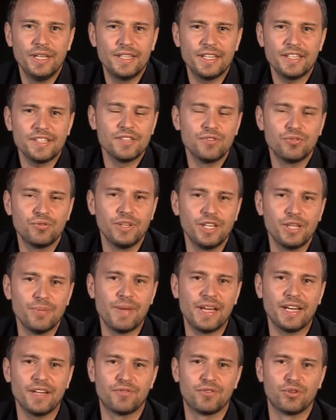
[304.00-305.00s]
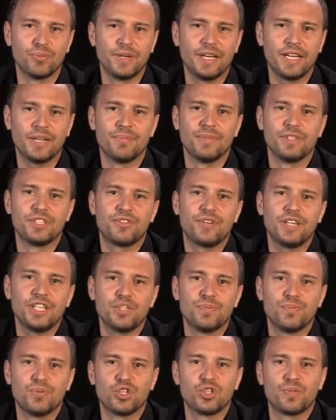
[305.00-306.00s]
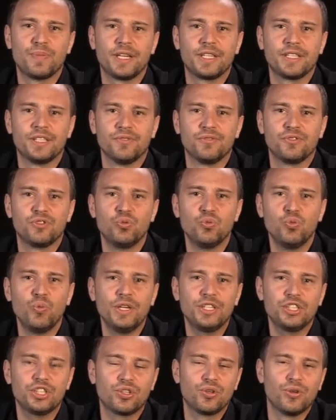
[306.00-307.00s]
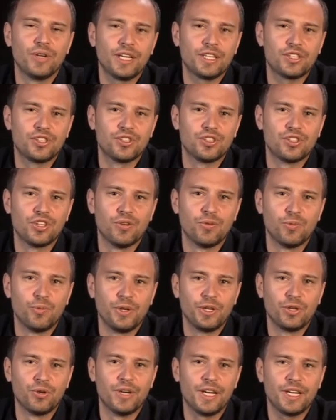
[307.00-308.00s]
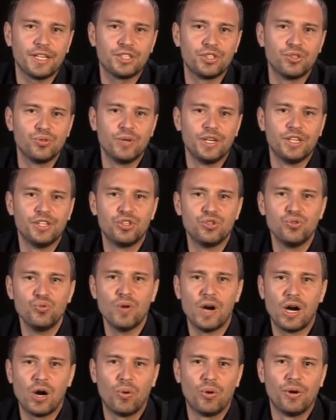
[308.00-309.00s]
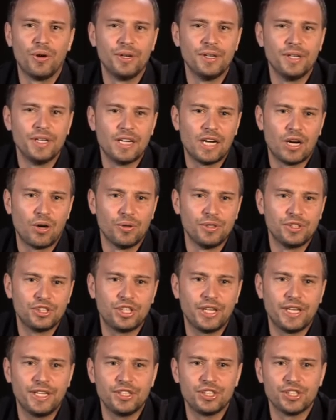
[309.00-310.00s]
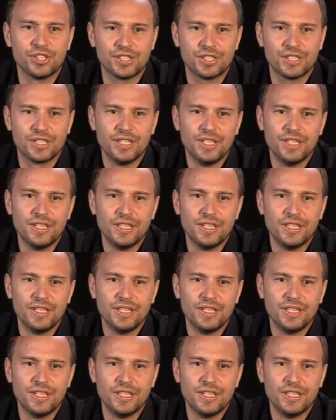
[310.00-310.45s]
doesn't really matter from an administration perspective to which connection server we connect to and do our changes.